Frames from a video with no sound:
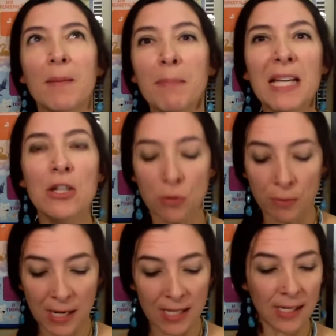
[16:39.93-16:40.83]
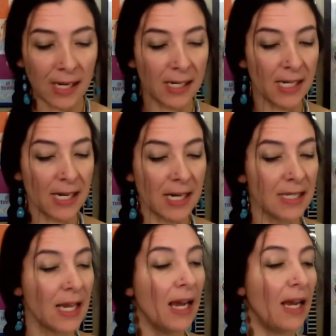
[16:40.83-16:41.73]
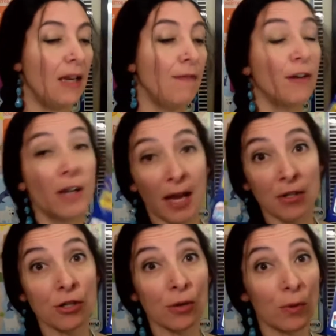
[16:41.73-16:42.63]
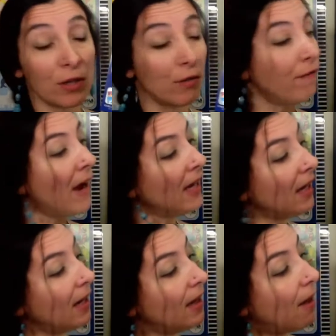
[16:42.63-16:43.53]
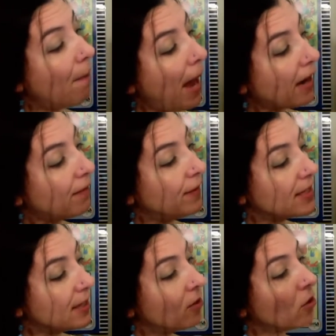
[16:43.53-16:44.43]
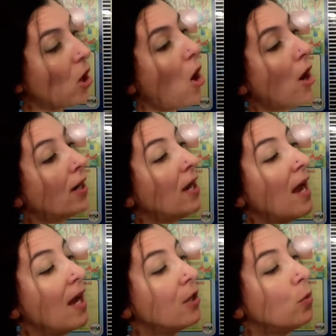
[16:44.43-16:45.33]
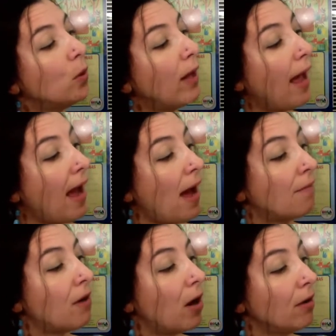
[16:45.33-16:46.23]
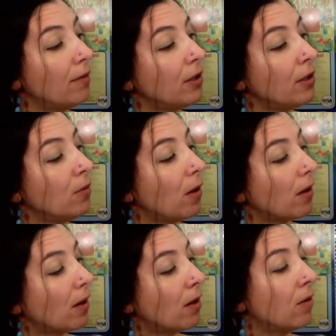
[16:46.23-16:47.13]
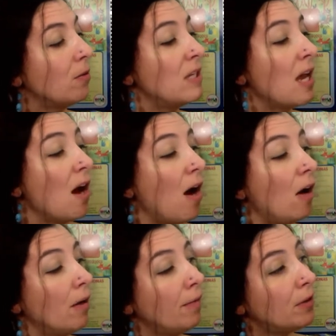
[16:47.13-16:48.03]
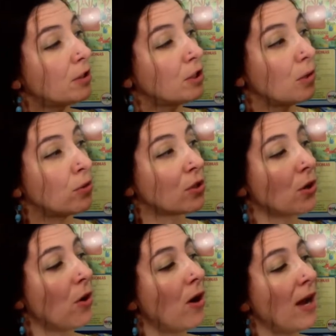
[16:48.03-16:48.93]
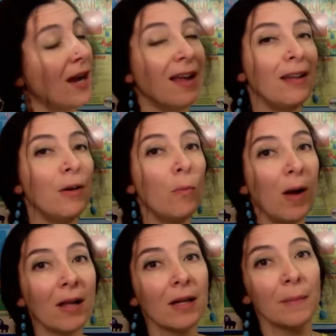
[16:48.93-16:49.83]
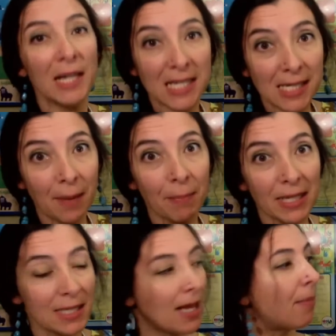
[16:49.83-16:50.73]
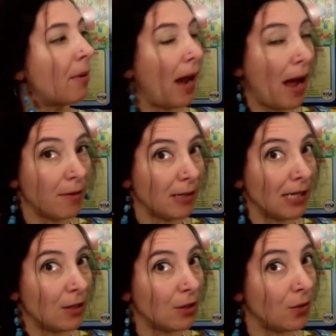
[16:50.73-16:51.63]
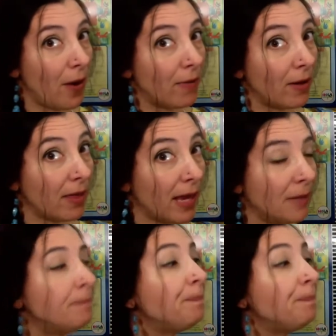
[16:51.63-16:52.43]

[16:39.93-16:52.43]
Pinterest ideas, and if you're not sure where to find it, in the back of this little card, you will have all of the QR codes, all of their social, a little welcome and step-by-step on how you need to do everything.